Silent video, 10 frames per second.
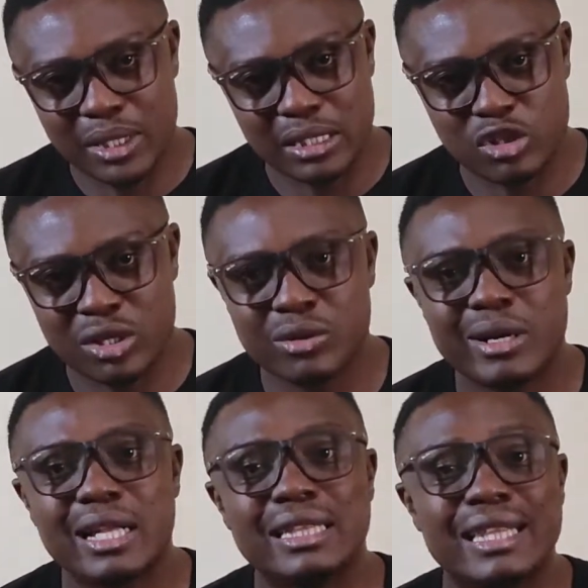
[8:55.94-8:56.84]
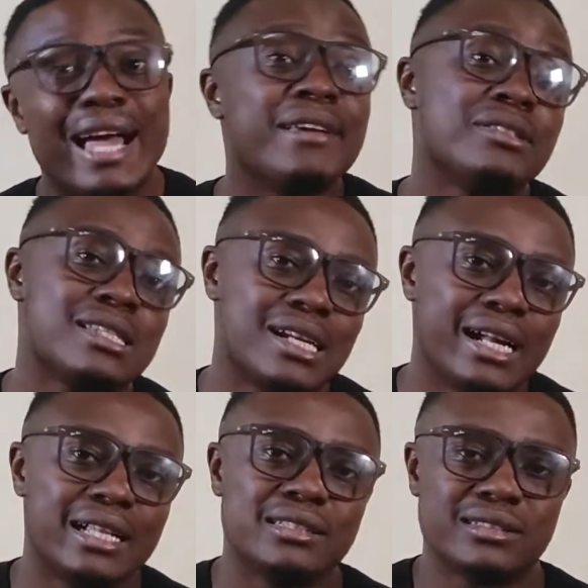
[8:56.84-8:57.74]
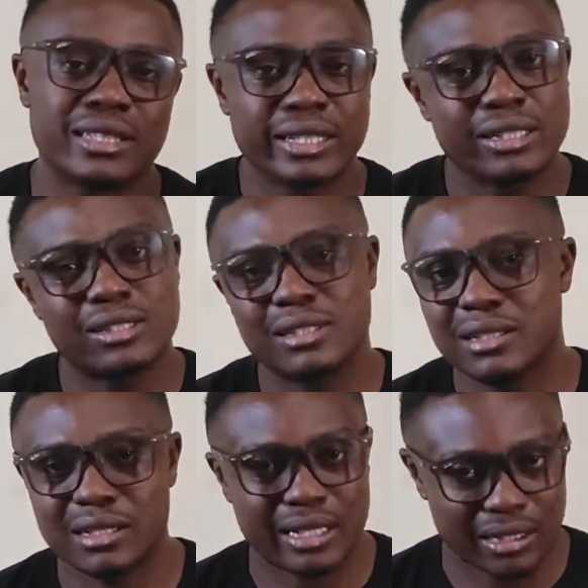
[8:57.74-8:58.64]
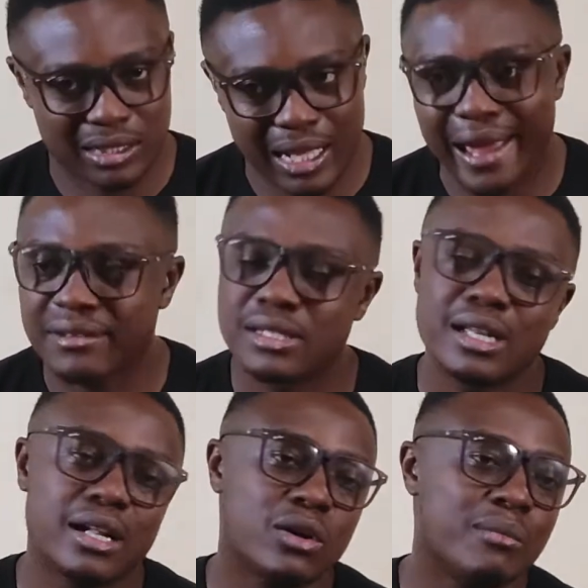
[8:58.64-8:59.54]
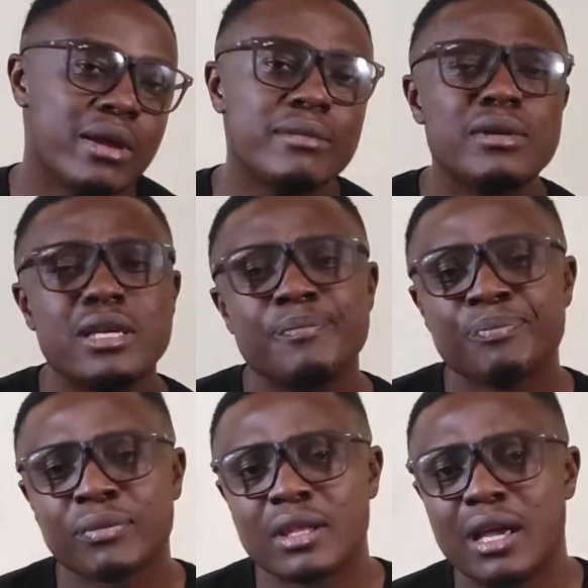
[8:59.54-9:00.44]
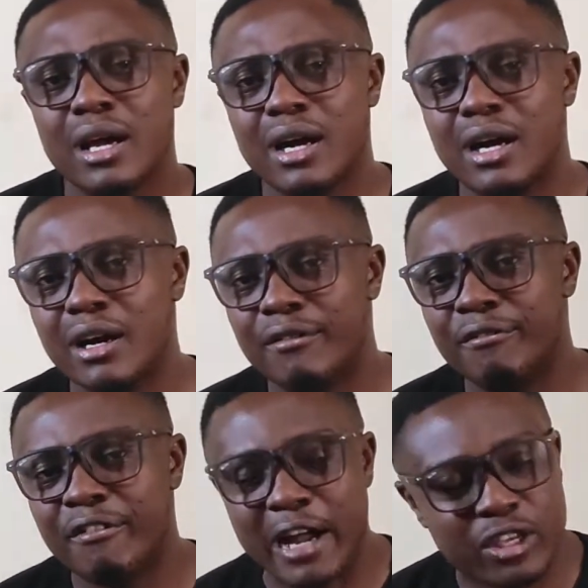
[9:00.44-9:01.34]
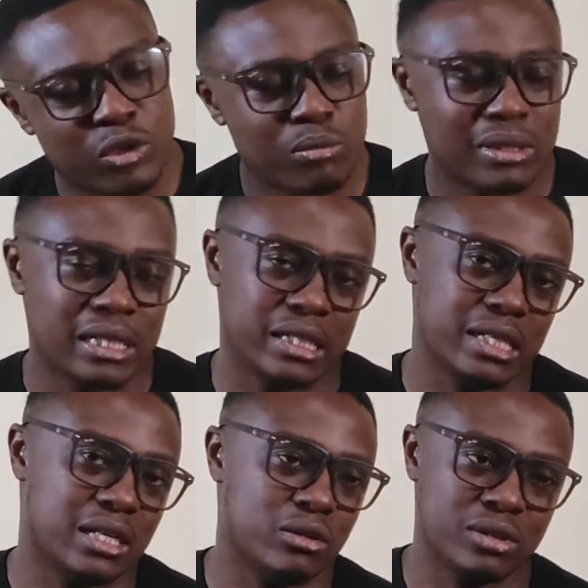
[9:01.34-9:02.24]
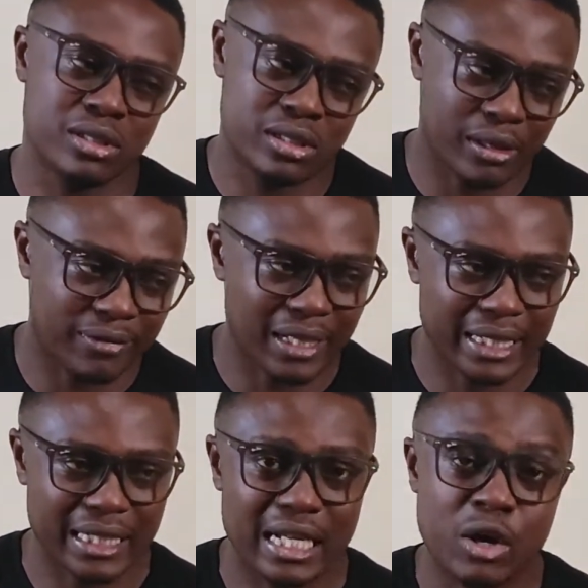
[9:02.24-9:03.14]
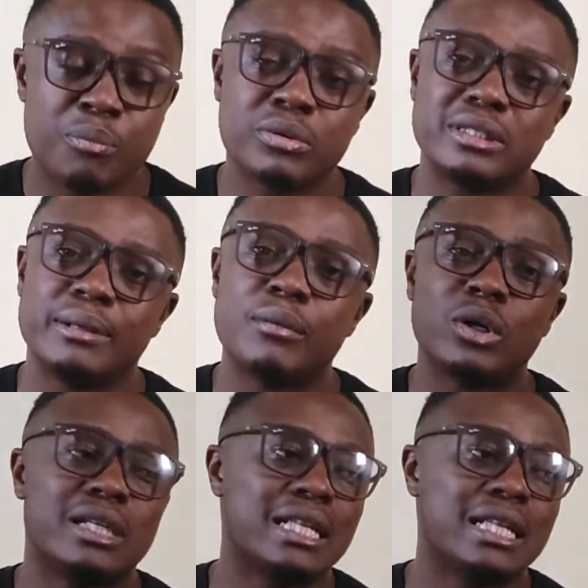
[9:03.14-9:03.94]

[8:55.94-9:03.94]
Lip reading: general lifestyle, things like lifestyle, or maybe vacuum cleaner or stuff like that, I'll put them under